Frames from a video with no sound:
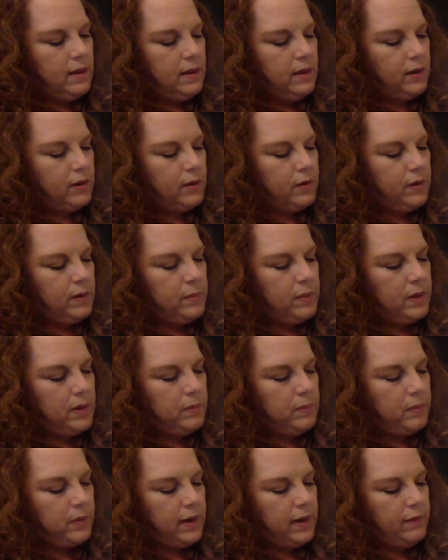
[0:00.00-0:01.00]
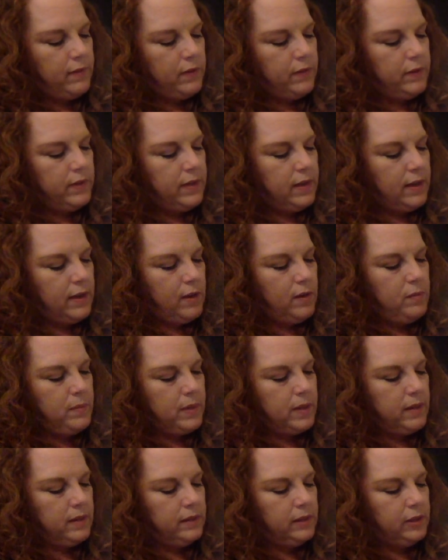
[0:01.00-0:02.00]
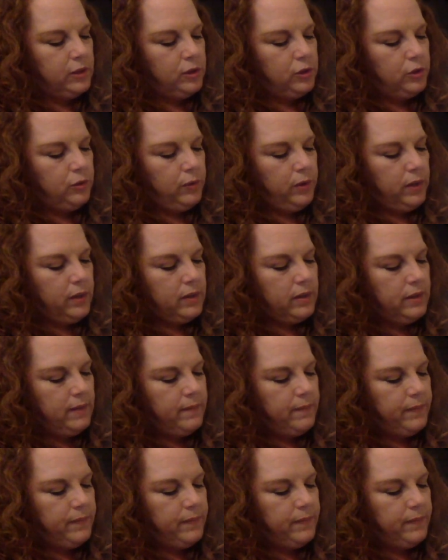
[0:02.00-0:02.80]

You're going to put a brev over the O because it's short.